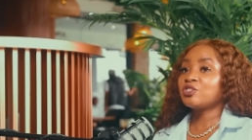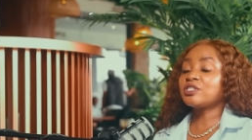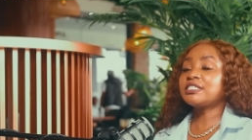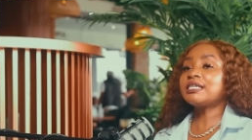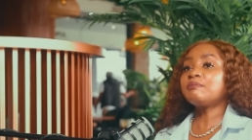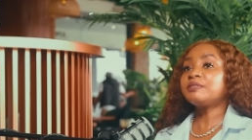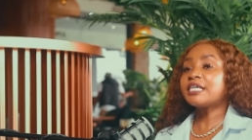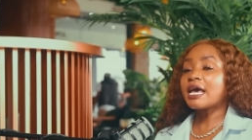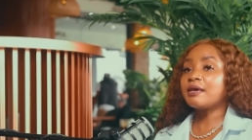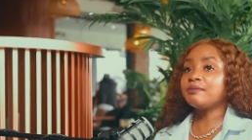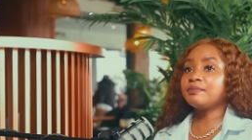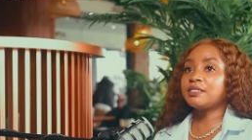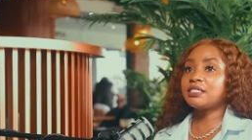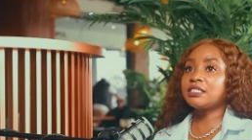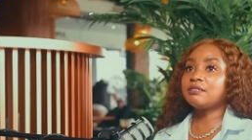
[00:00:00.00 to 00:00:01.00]
So
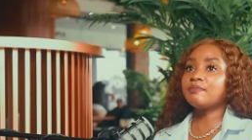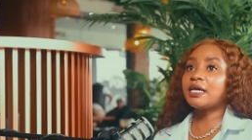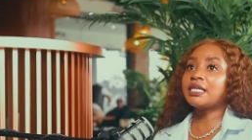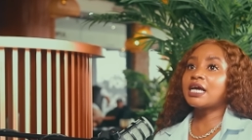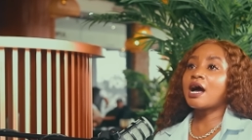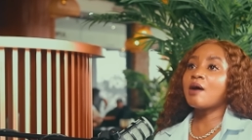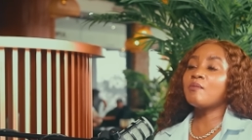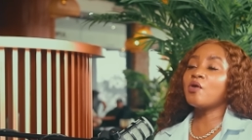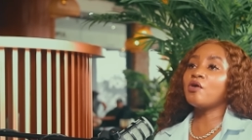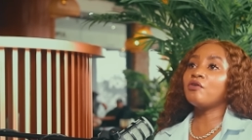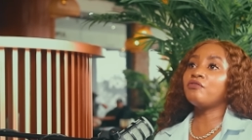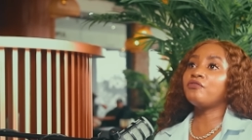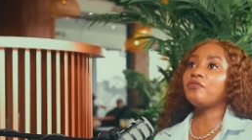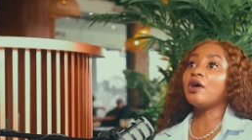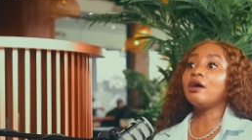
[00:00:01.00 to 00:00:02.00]
sometimes it might come
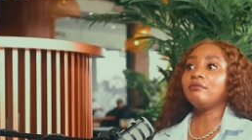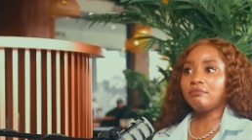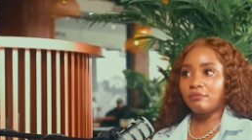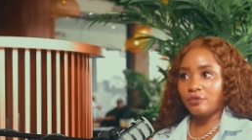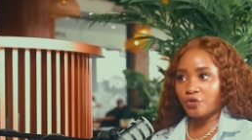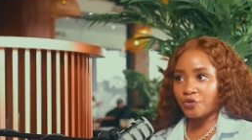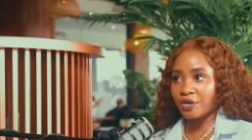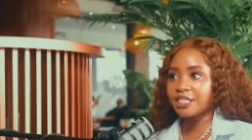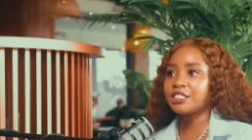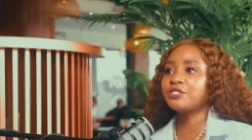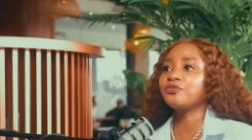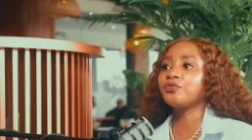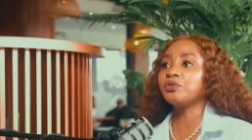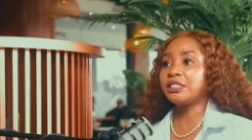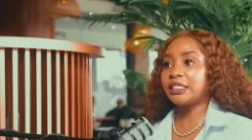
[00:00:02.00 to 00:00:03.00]
off
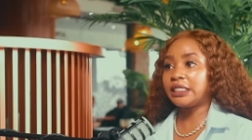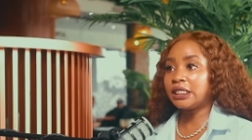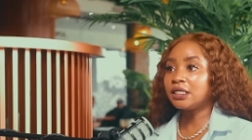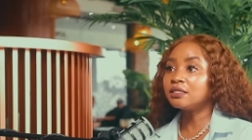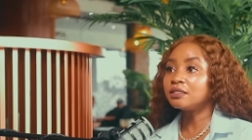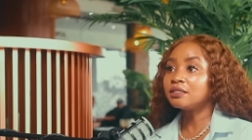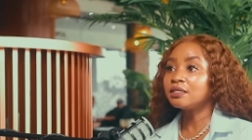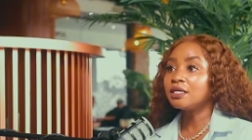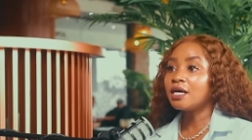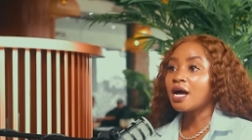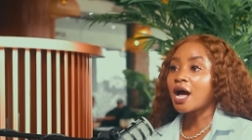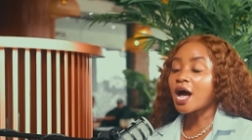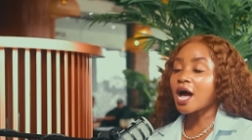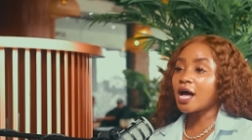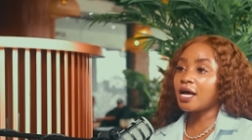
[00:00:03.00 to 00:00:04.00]
gracefully
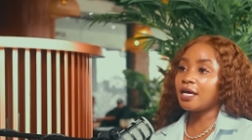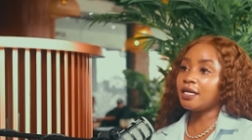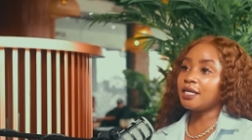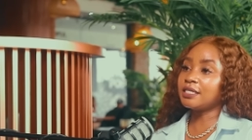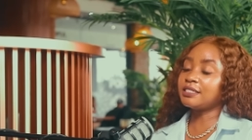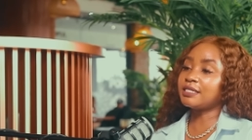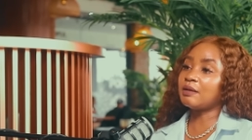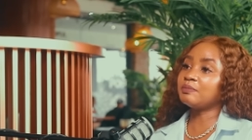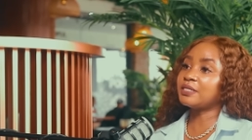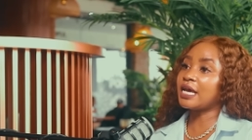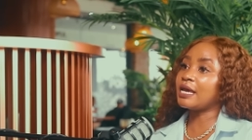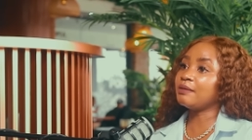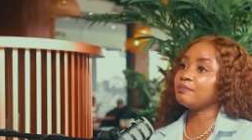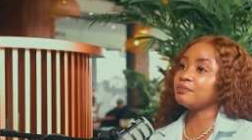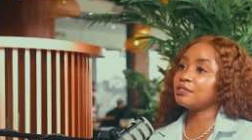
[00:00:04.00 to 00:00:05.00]
and
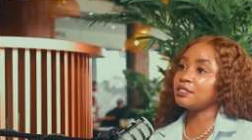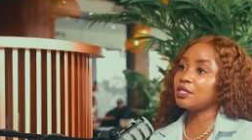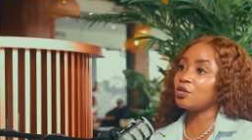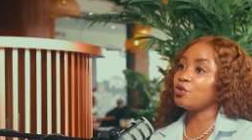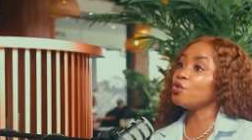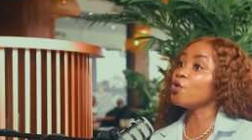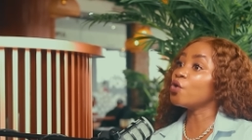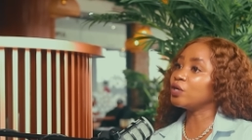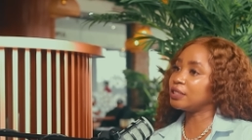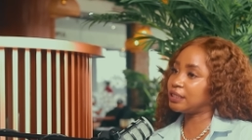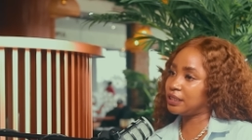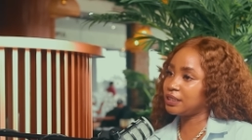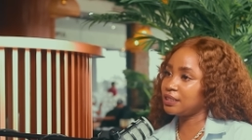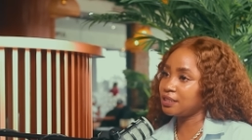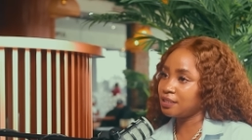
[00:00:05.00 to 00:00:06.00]
sometimes
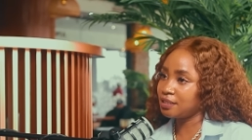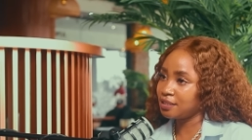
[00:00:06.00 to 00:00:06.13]
not.